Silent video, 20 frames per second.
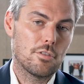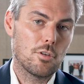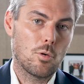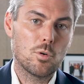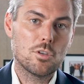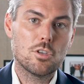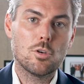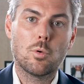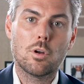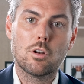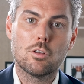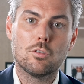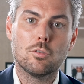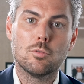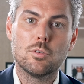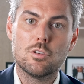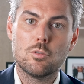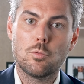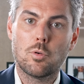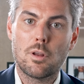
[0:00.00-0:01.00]
So what you want to do
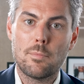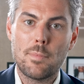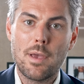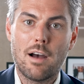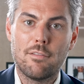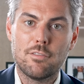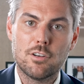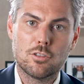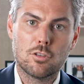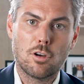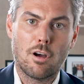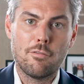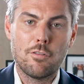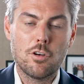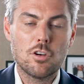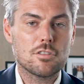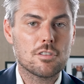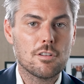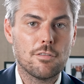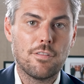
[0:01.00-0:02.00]
is you want to be able to
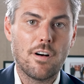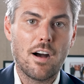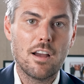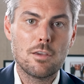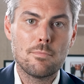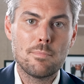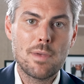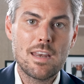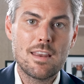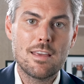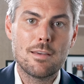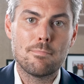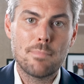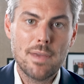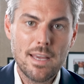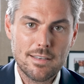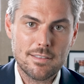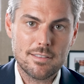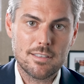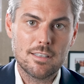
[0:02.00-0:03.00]
diversify your media
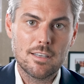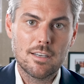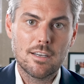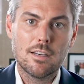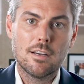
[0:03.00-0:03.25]
mix,